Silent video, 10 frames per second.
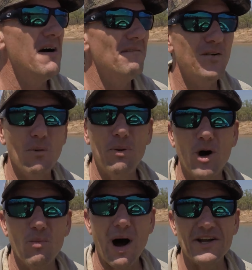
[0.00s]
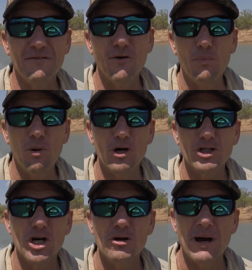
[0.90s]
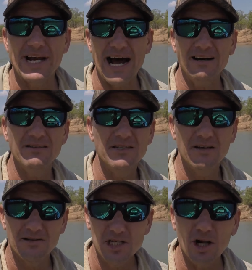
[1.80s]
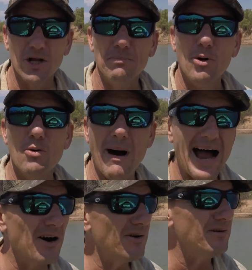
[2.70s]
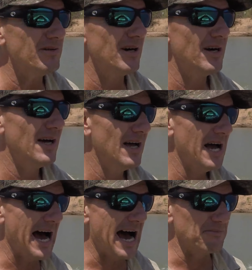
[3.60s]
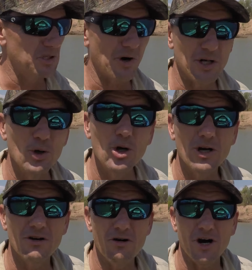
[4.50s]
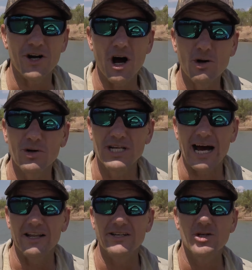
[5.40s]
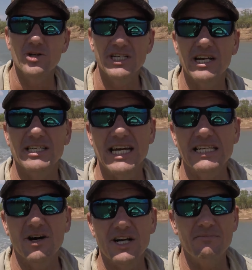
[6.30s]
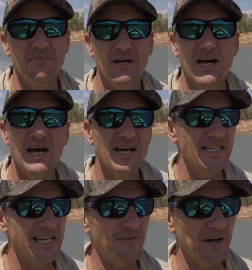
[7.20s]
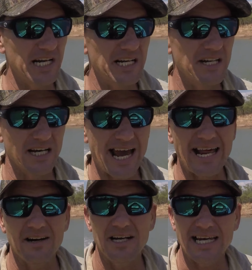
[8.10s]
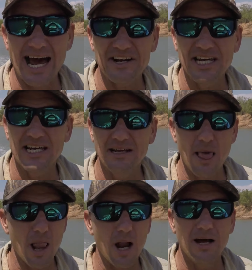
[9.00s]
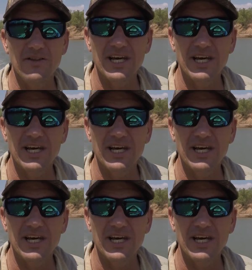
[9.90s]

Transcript: 4.1 to 4.2 metre, solid bull male. He's quite a good looking crocodile, good colours, good set of teeth on him. He's definitely in the cattle killer